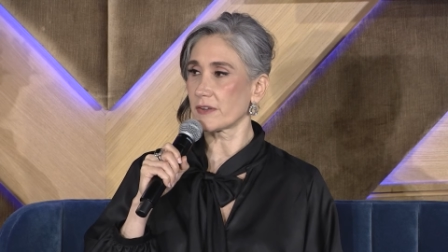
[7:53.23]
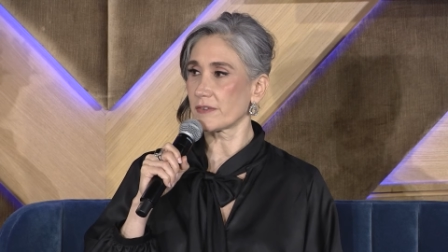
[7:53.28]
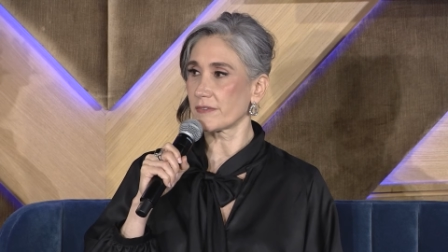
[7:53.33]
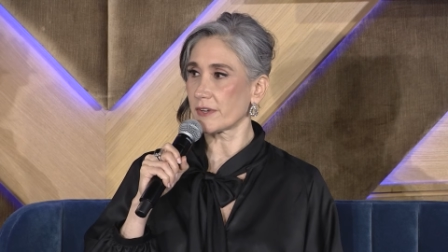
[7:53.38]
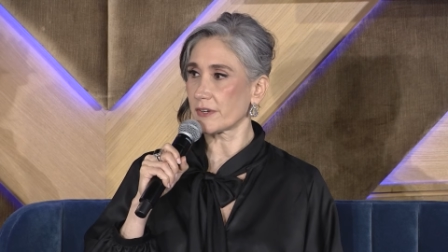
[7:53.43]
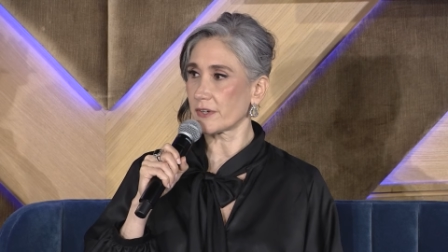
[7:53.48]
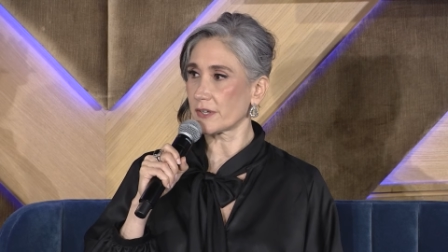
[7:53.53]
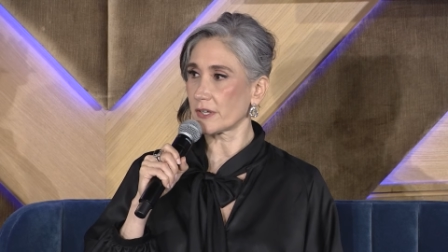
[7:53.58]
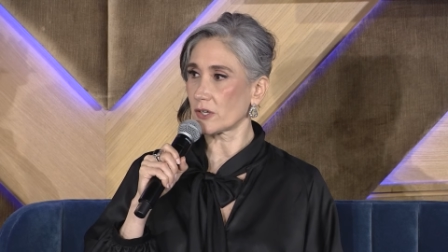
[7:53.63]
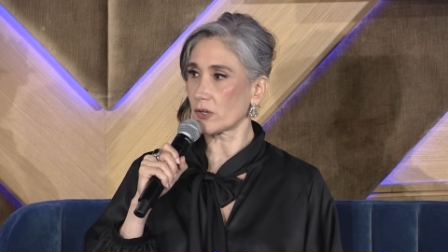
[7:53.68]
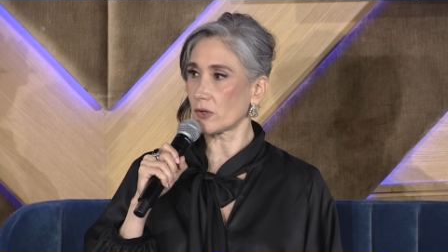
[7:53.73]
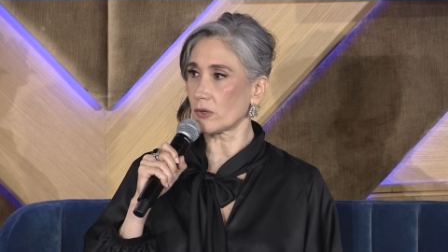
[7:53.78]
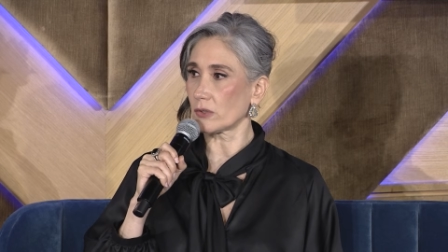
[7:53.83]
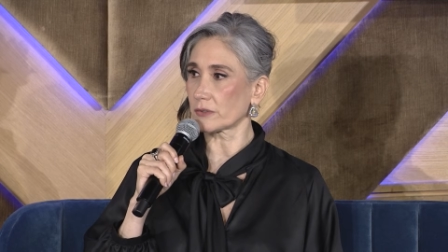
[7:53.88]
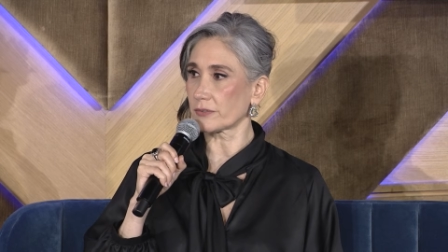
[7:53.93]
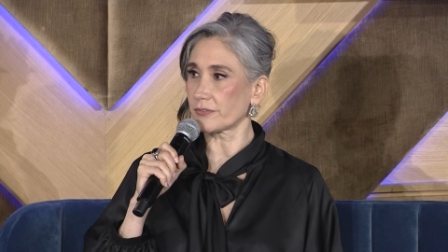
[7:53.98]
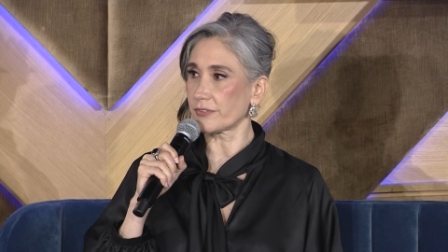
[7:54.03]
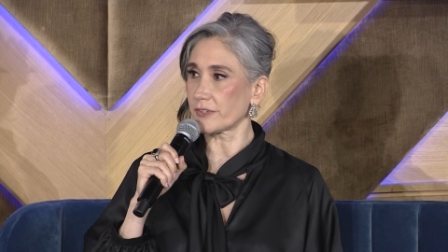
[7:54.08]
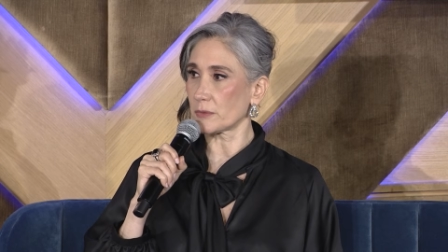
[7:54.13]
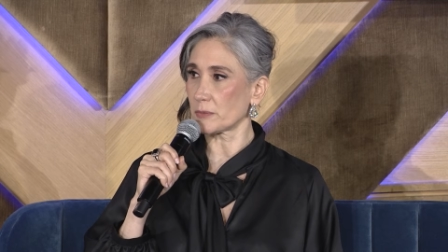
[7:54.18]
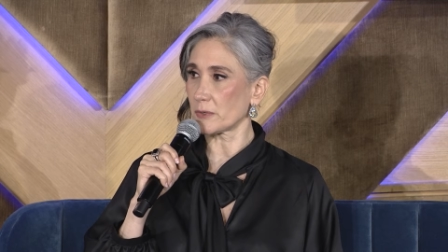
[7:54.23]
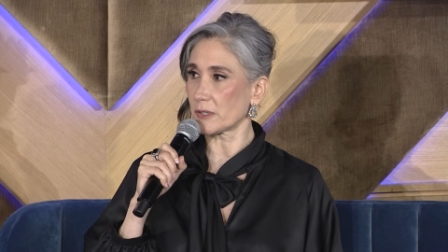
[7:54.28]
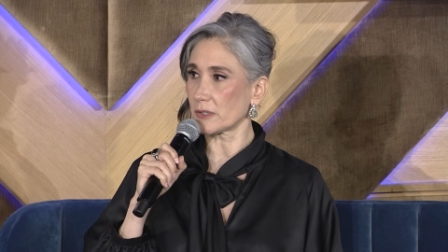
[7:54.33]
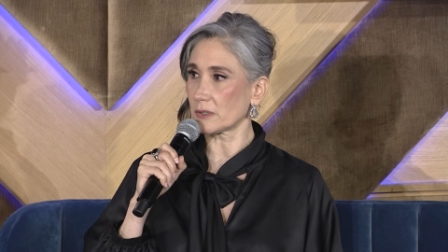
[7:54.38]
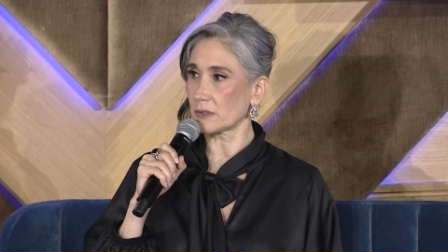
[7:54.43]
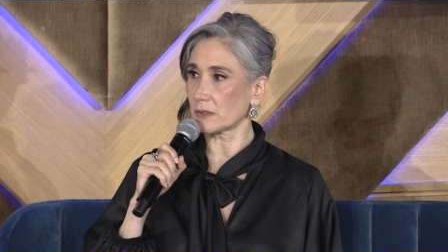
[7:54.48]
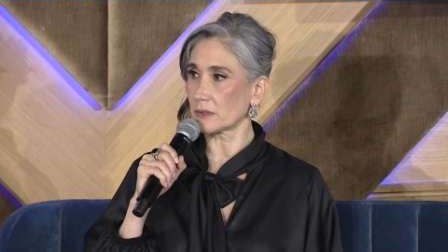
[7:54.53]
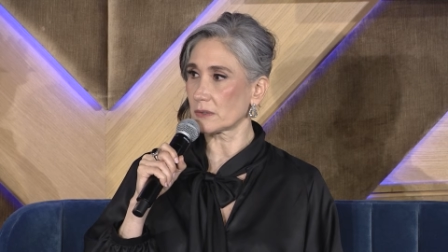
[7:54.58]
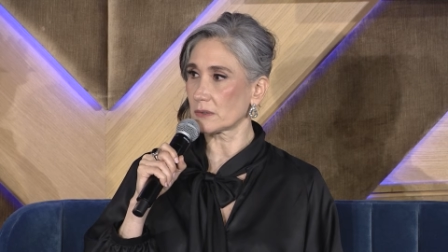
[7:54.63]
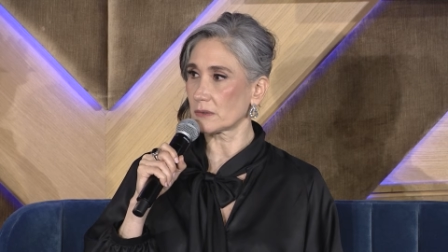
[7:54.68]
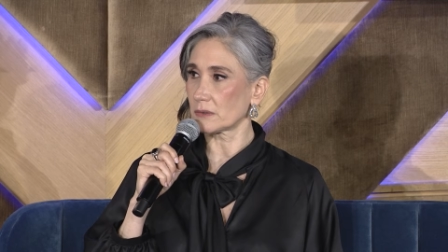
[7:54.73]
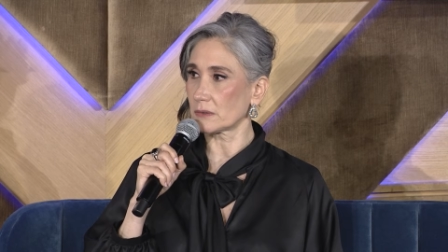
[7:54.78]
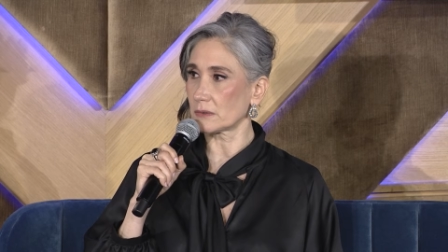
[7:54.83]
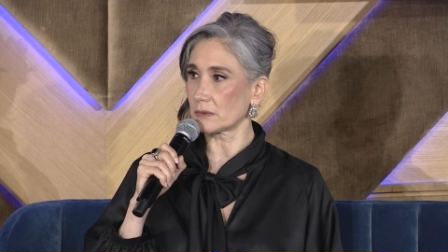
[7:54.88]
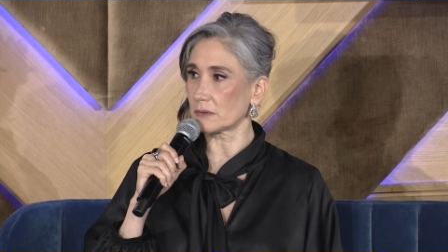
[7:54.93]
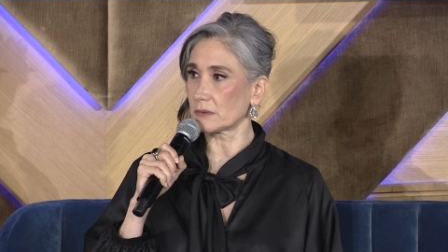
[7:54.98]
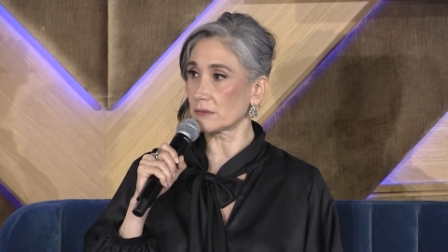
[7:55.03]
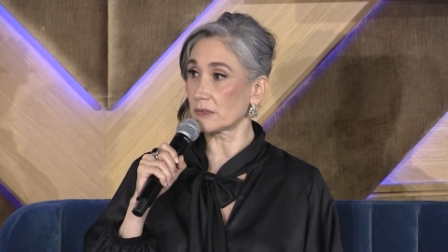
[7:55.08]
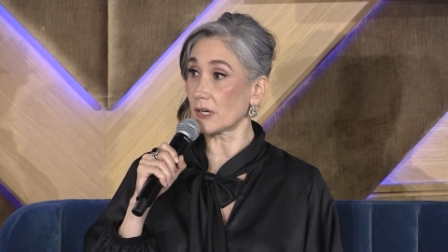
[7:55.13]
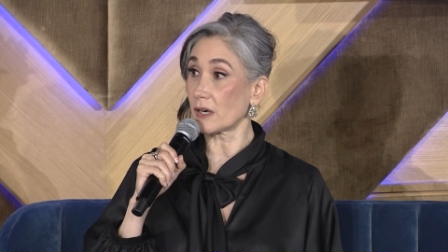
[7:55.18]
very cold female,
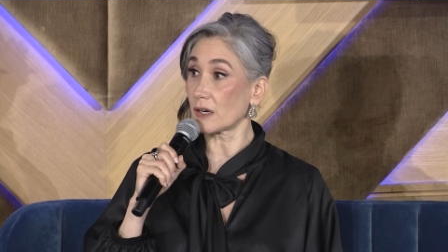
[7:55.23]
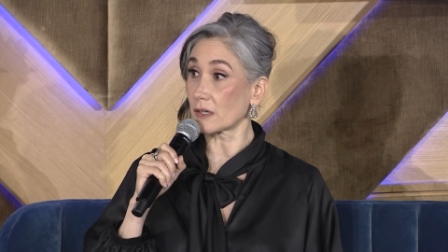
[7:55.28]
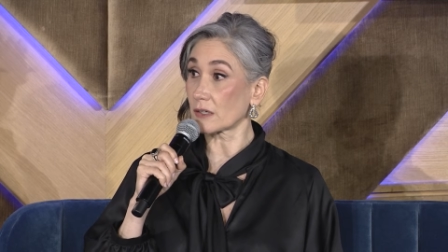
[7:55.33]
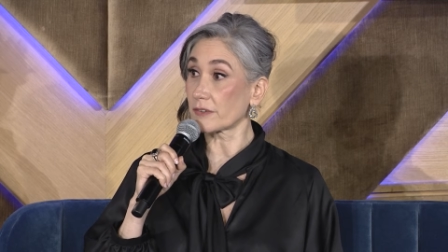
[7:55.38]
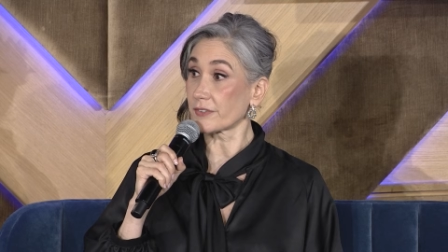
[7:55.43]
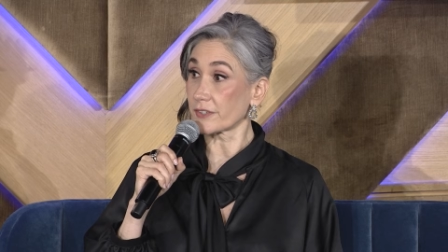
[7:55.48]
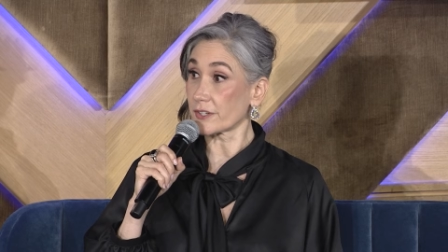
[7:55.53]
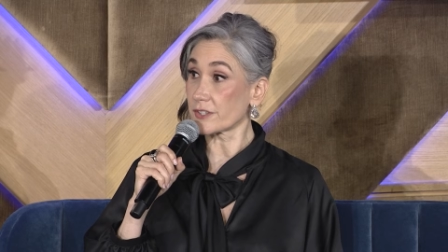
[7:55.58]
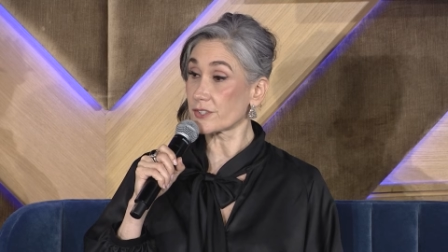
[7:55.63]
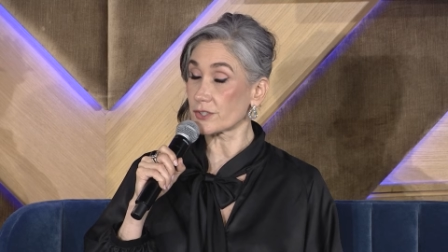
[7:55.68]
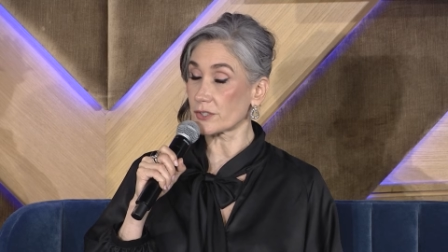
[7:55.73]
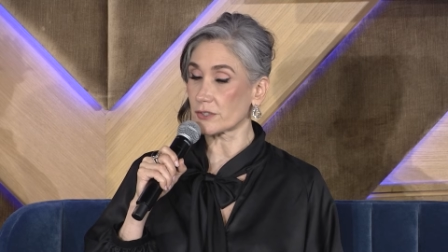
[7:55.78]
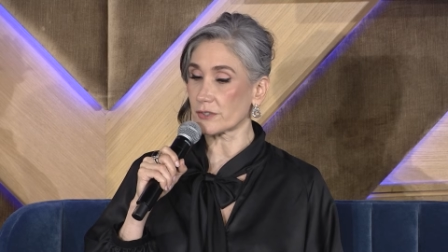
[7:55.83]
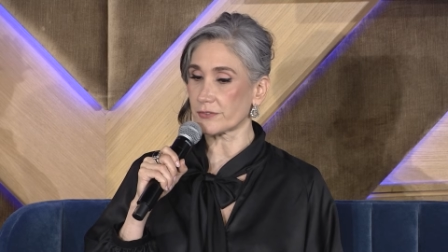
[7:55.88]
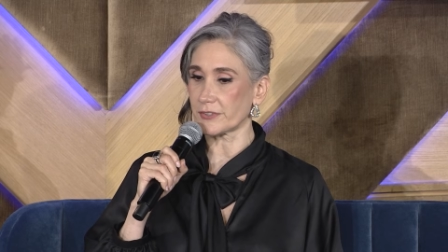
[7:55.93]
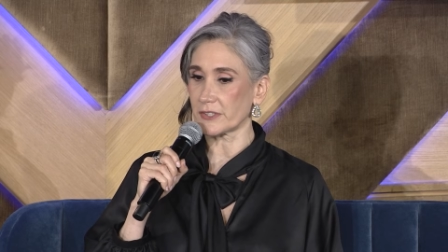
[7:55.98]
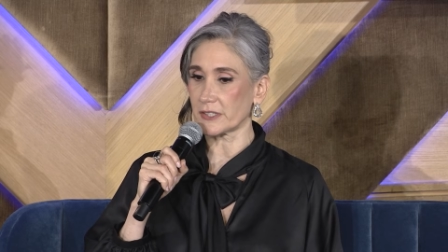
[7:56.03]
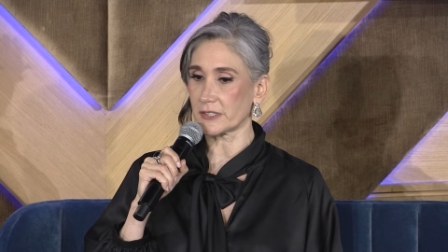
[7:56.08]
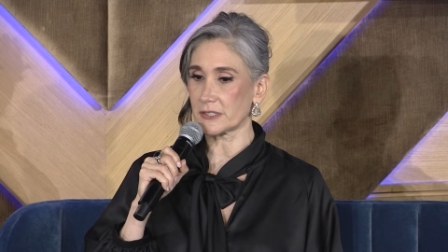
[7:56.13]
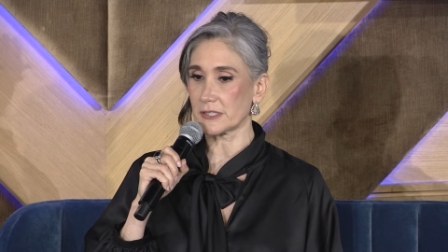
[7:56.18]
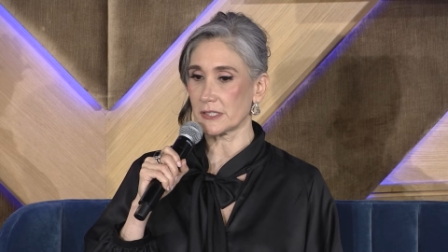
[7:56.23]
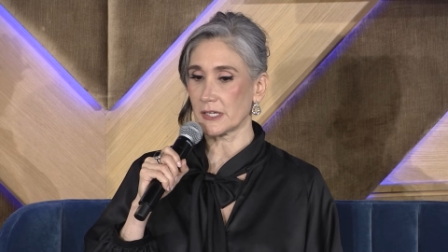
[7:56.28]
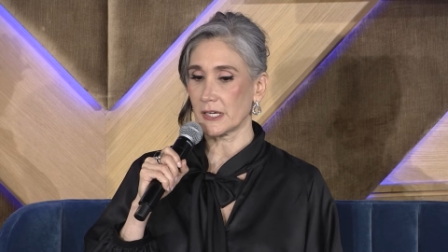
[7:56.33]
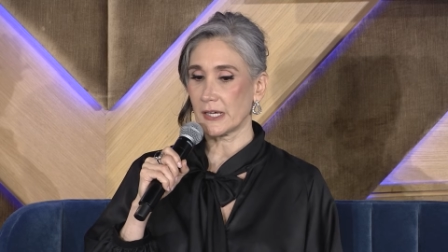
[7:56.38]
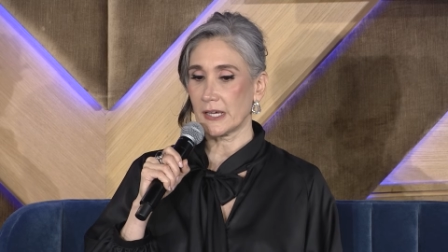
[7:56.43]
dark version of it.